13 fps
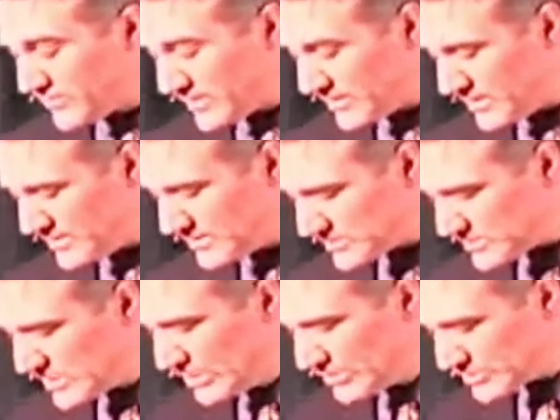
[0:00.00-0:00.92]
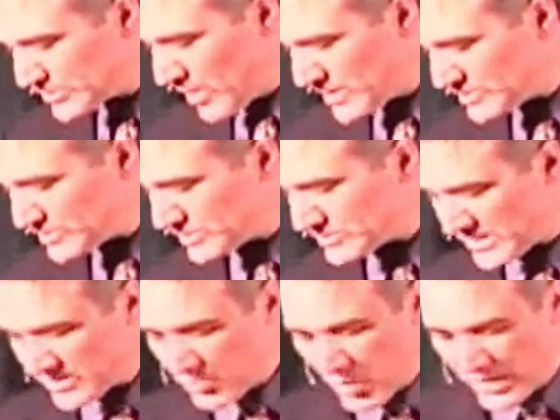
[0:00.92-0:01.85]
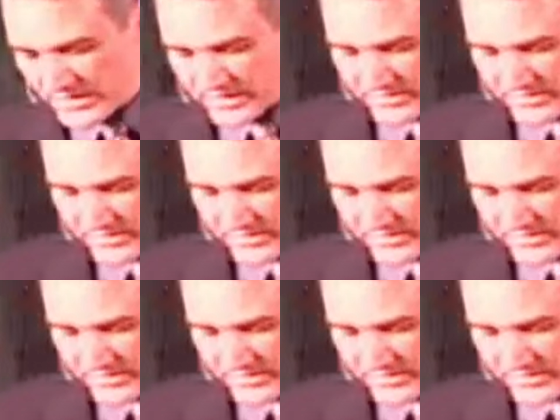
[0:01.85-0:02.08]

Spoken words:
stem cells do not reach any tissue?